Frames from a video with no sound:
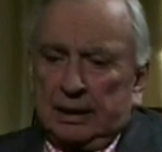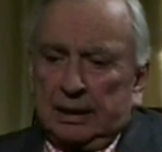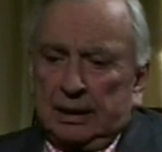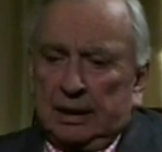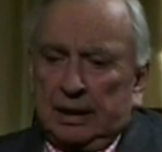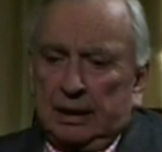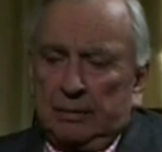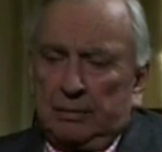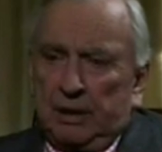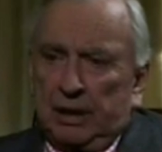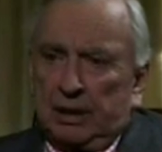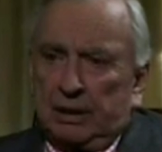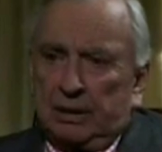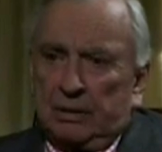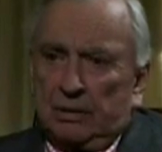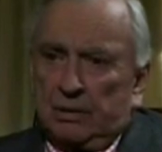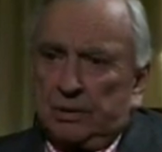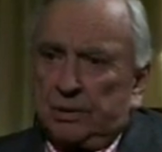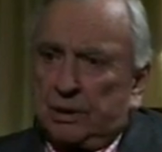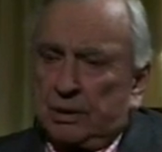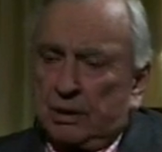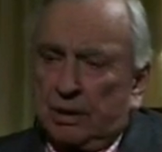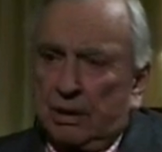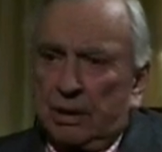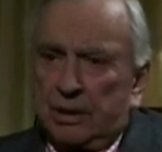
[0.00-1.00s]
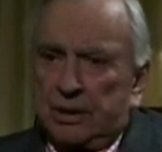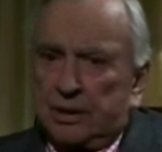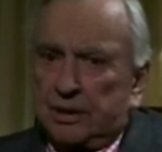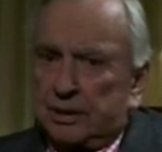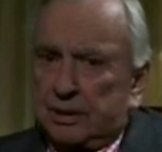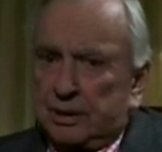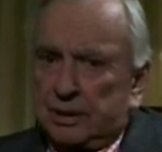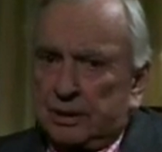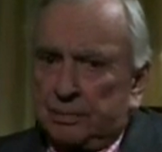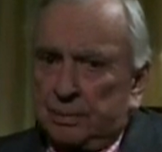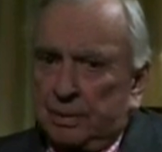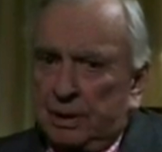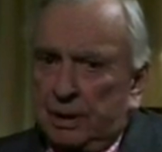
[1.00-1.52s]
I make no
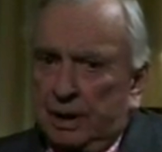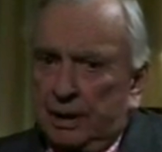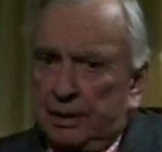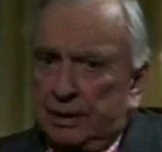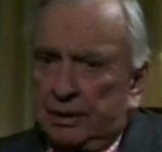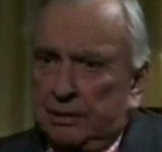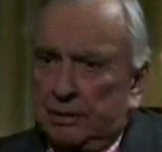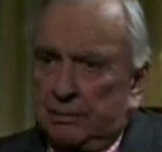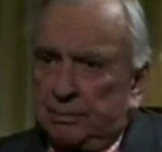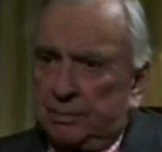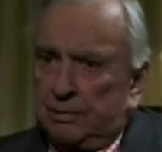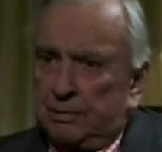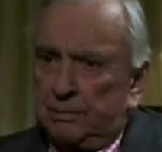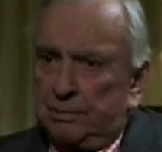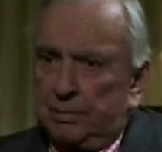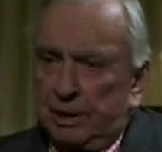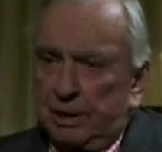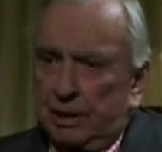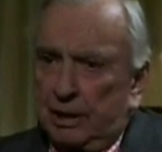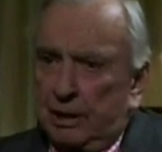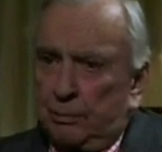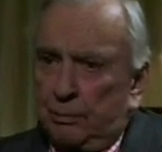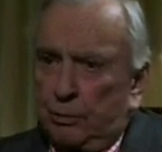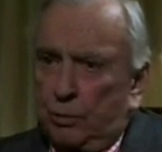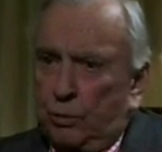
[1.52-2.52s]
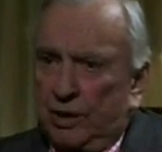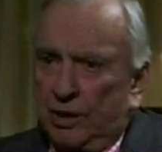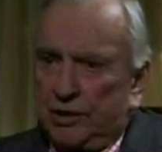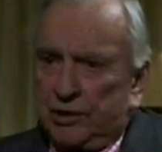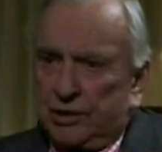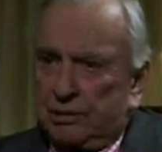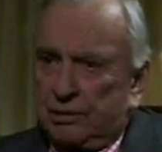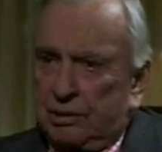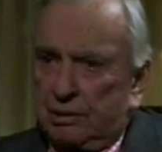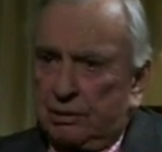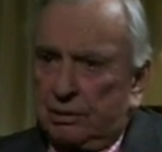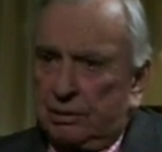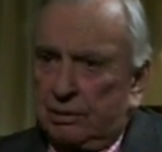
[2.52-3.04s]
charges, but I simply bring up
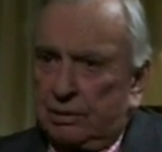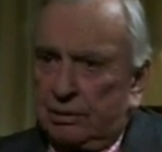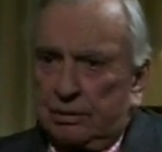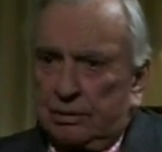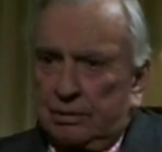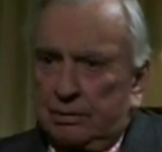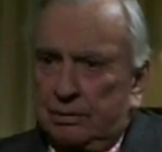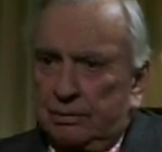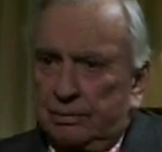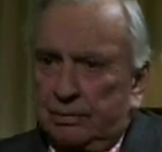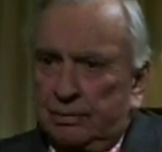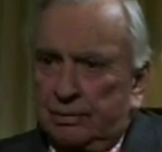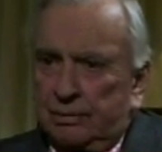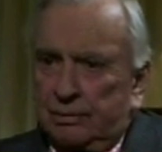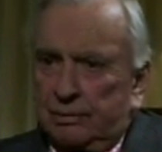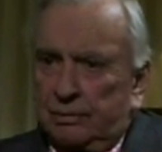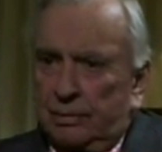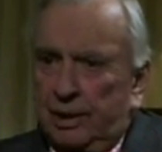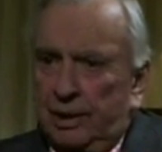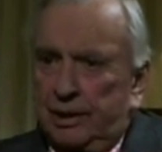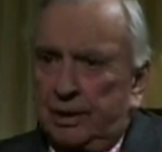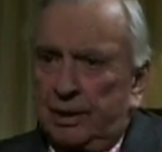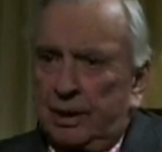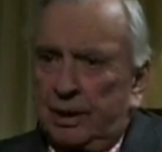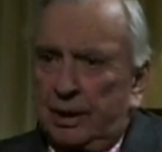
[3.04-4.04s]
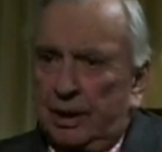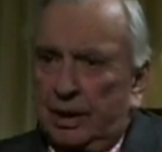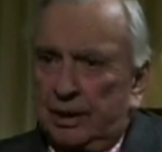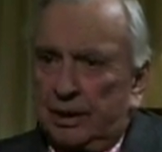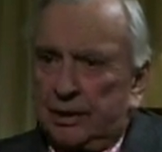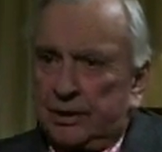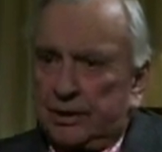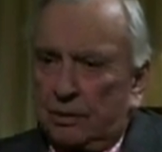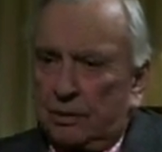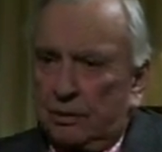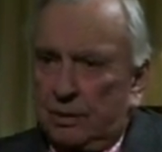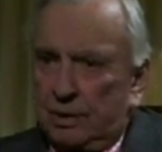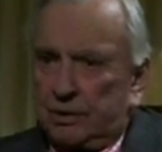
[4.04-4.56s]
questions. Why not
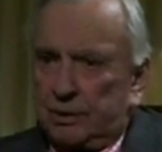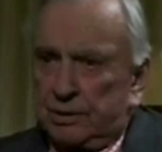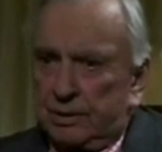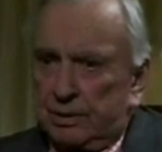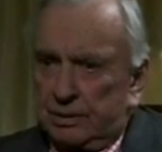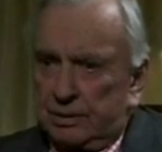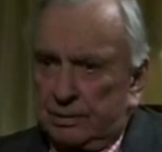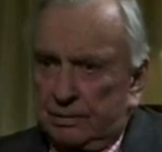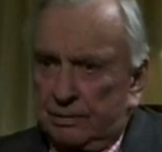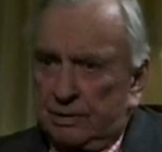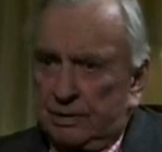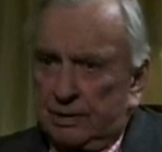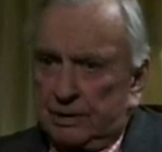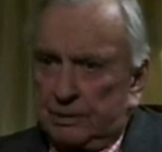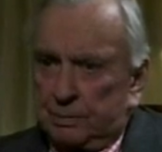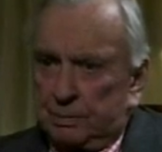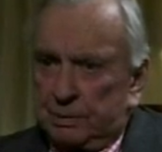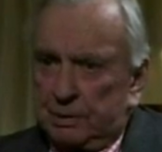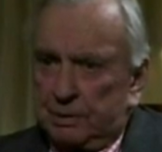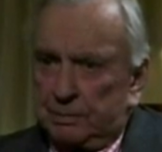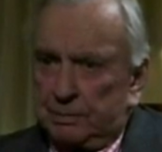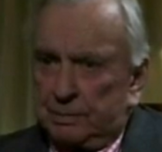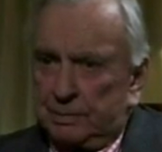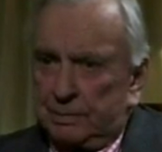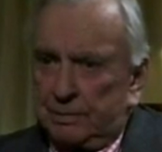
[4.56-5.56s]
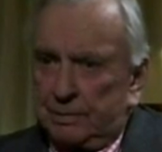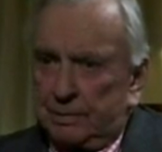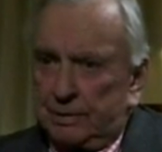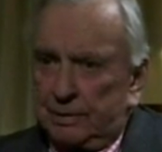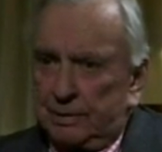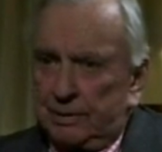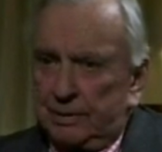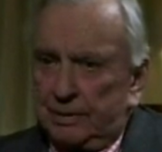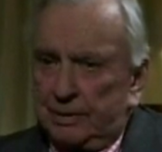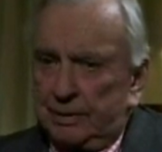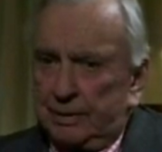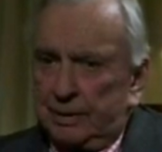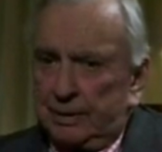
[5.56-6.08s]
ask questions of these people?
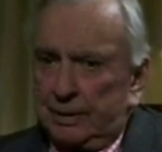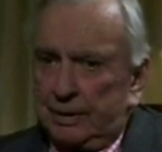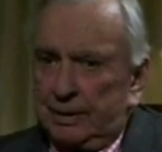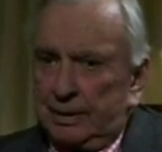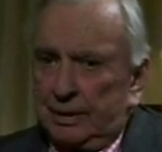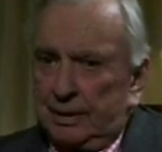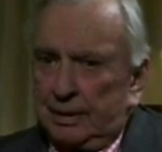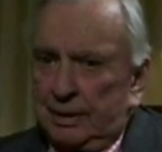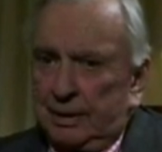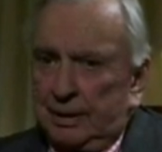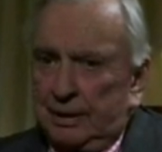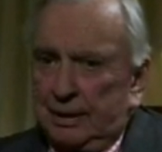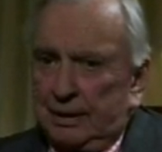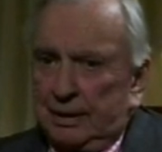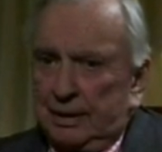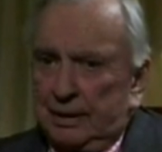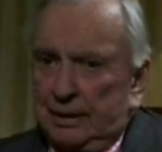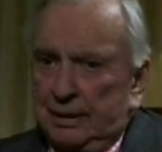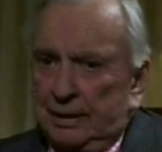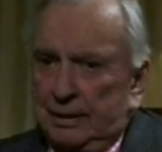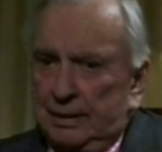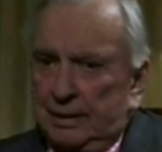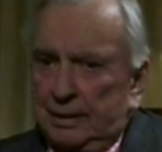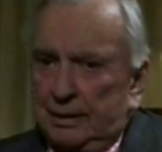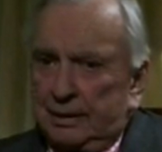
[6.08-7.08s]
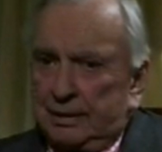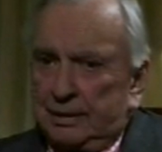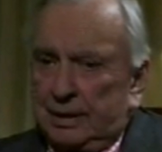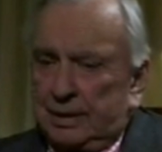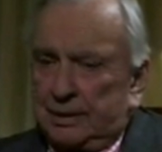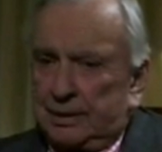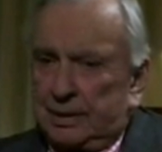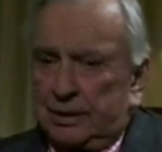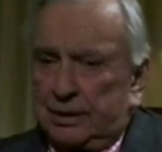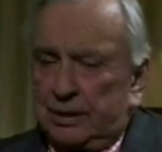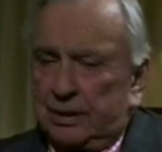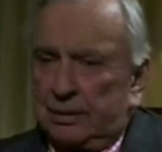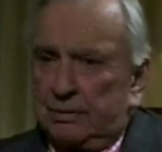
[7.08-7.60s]

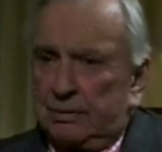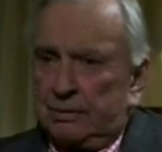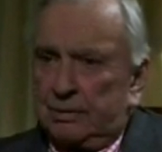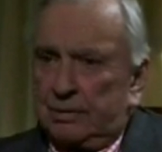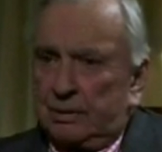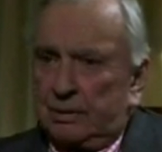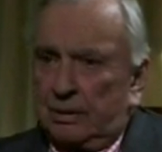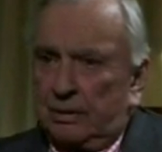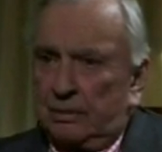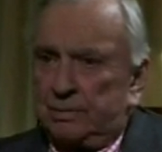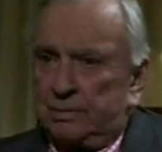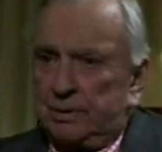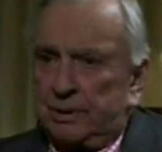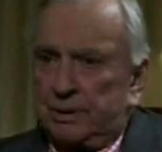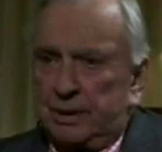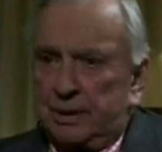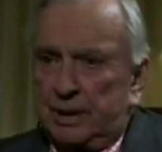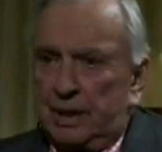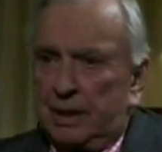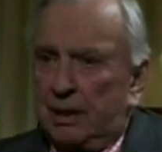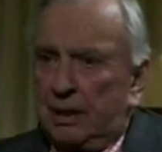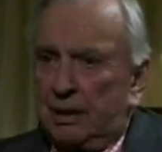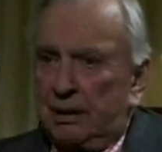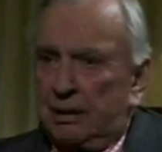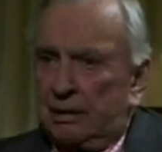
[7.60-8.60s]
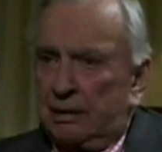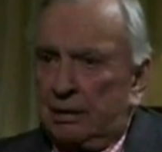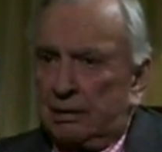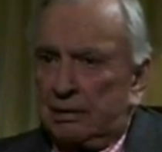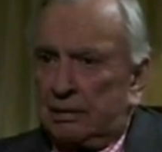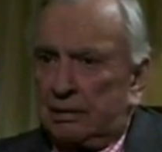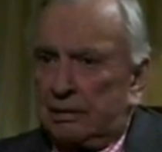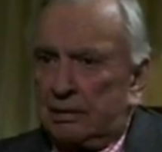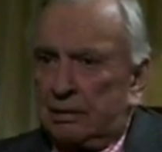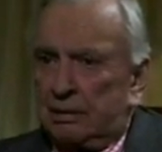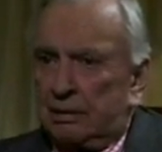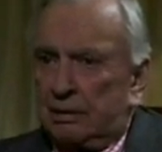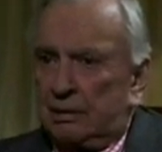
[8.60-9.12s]
Does it suit Opus Dei
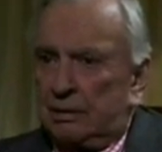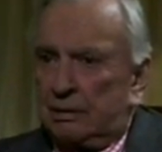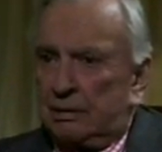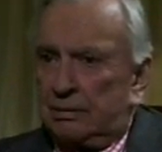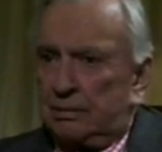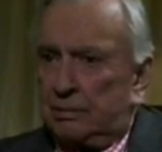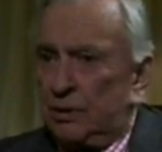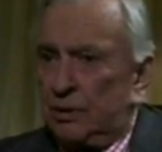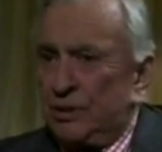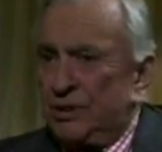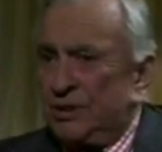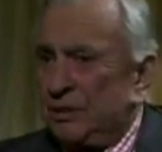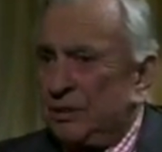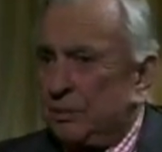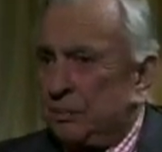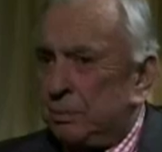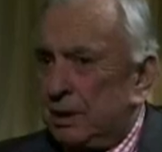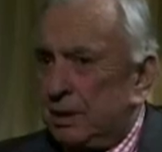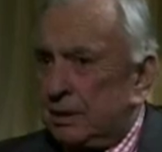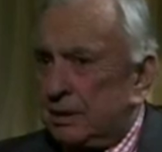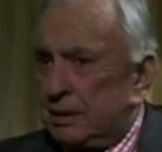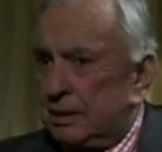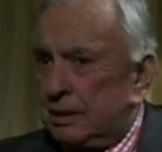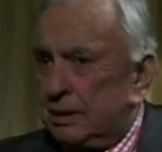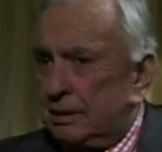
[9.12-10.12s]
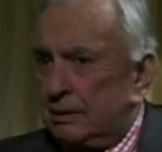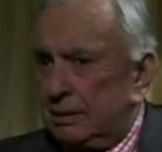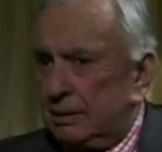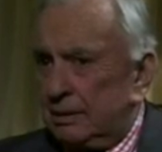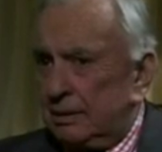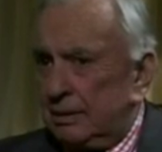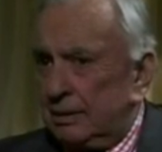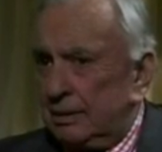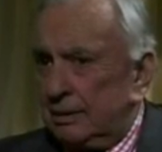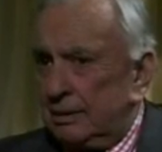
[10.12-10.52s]
that Bush is president?